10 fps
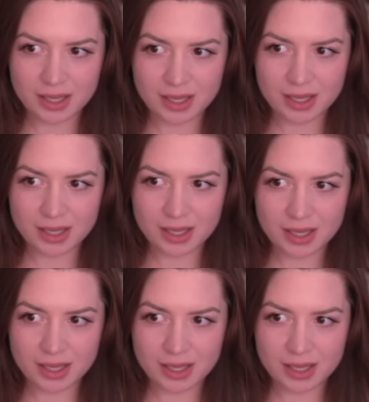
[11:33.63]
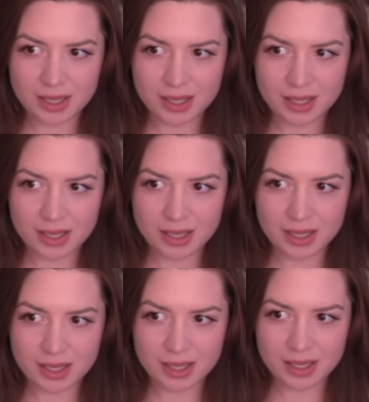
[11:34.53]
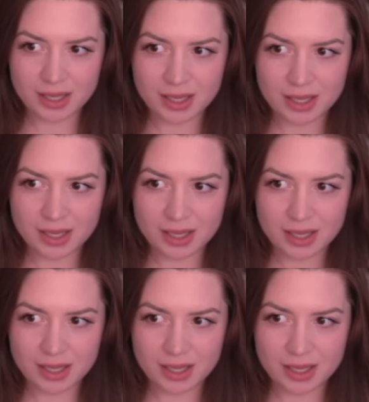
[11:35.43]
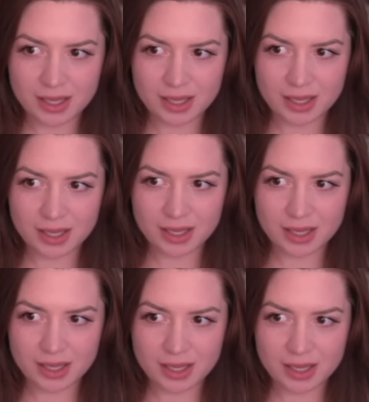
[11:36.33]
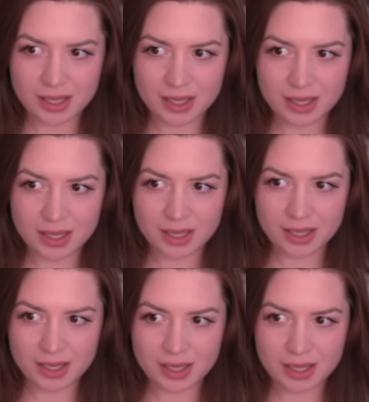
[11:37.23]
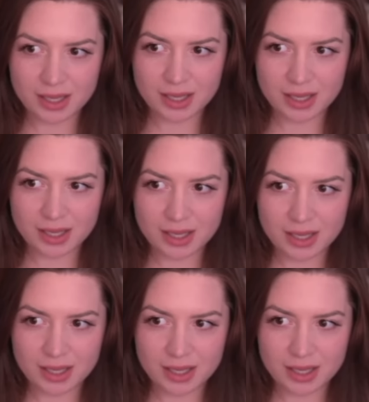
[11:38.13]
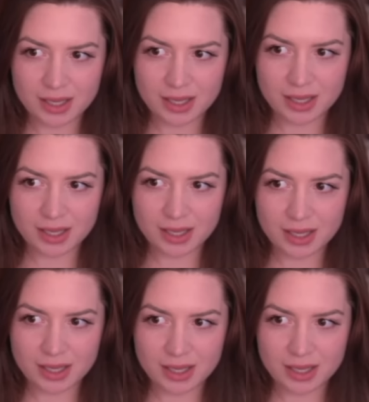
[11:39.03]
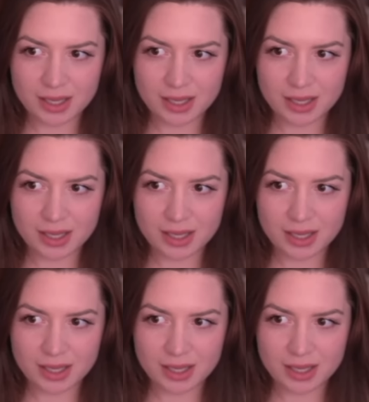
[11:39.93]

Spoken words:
(silent)